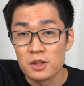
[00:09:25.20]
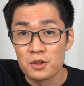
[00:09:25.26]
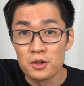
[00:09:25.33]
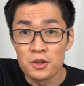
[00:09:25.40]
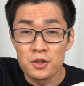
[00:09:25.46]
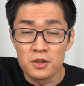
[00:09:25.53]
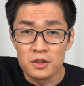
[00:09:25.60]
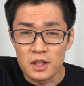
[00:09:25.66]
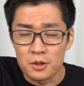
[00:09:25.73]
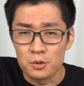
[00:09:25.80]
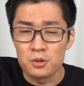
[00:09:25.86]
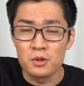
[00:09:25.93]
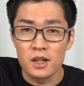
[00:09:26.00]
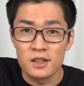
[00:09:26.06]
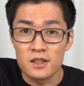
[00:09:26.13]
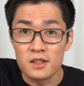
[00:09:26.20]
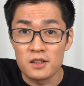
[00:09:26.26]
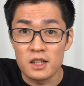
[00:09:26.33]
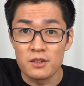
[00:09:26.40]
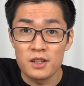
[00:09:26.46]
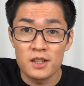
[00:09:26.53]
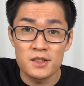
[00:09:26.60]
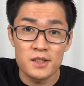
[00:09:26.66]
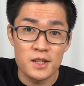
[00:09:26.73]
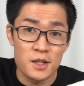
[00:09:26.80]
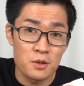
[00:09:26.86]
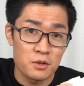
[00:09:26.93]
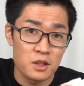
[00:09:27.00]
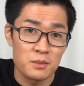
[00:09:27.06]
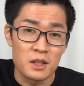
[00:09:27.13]
much, because sounds produced by
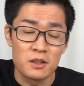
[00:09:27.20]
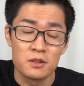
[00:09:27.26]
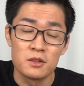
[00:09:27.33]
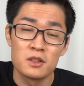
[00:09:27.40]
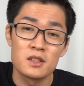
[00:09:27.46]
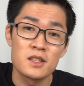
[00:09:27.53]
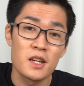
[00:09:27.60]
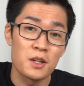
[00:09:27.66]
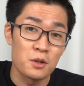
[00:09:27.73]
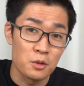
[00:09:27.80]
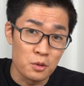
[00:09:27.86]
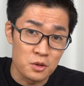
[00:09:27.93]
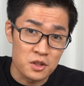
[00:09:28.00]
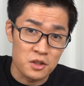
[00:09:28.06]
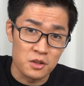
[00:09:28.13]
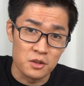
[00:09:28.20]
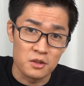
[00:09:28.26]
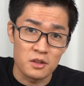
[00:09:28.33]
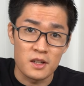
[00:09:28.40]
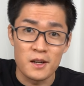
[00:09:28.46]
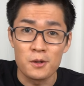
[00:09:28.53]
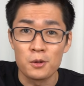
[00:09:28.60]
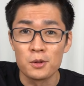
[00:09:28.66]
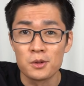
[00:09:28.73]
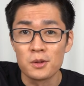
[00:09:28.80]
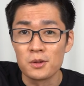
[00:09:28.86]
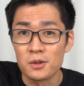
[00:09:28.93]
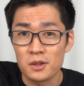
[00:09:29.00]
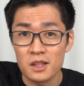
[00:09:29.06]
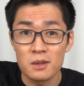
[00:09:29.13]
an inverter is mostly determined by the
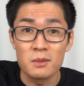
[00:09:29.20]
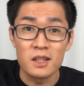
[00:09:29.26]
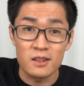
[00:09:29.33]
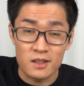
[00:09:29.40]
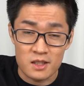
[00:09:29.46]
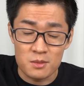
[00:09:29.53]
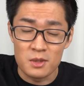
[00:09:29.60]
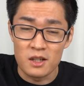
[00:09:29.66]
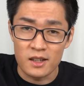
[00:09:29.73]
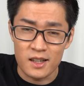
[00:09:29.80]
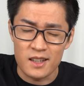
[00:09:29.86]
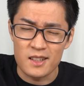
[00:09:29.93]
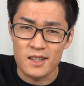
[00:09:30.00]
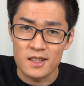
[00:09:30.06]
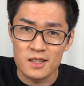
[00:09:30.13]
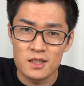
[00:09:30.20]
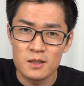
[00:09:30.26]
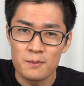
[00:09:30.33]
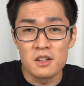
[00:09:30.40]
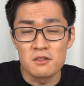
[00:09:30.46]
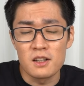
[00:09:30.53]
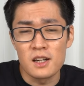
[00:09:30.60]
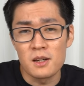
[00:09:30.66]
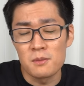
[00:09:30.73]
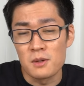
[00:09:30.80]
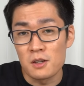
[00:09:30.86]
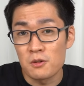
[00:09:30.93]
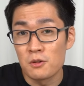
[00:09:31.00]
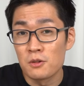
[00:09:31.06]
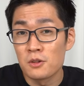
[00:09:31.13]
control method of the control board. The main
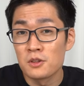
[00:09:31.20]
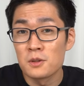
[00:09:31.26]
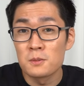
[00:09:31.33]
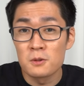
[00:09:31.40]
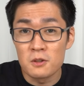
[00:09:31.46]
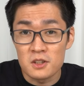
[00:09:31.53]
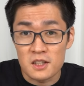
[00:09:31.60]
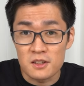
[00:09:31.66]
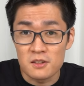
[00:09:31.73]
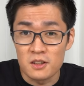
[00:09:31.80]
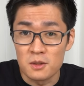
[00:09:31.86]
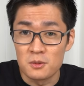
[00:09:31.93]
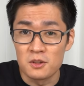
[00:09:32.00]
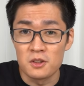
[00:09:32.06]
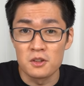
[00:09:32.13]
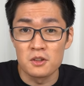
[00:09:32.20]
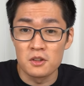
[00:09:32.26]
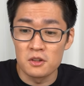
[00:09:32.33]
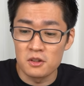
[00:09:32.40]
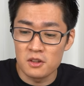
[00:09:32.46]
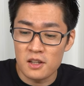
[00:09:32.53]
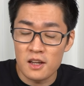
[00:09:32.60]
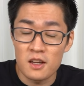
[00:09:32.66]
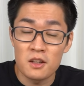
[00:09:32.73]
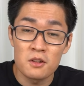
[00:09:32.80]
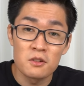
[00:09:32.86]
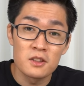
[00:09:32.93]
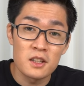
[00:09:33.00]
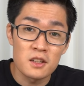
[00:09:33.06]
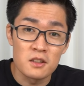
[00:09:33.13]
circuit of the inverter can be reused for my
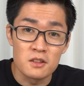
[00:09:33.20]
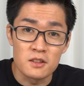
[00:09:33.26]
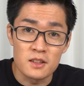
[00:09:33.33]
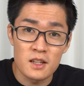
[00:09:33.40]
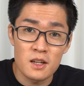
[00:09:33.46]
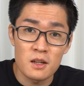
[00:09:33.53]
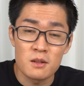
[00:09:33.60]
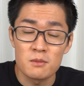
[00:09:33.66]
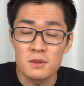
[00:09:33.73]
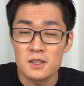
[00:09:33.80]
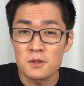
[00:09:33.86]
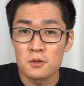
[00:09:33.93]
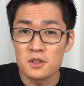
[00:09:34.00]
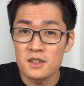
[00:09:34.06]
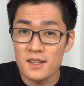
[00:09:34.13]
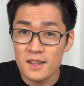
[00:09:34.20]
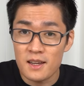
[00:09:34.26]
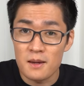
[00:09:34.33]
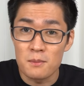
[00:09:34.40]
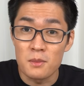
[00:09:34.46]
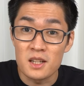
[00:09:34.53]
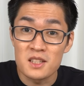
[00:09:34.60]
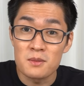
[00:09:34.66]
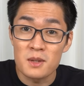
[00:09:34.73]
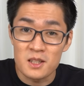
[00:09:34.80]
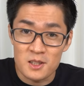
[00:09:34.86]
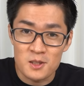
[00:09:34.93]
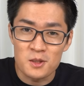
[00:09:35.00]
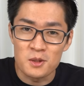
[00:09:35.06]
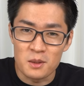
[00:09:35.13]
future projects, so I'll put more effort in
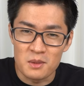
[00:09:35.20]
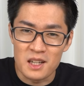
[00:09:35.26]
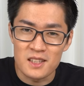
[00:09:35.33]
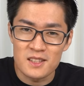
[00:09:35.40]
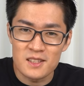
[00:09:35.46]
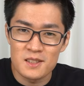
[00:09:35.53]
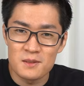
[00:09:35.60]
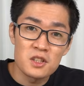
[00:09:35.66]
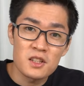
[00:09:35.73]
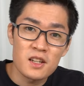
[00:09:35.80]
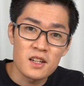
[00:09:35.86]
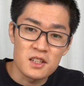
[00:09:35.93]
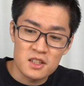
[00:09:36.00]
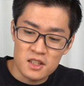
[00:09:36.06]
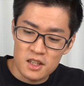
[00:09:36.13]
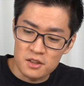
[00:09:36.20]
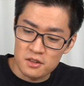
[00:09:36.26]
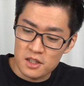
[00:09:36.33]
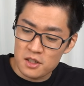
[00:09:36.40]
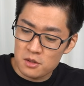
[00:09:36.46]
making it. I'll use a fairly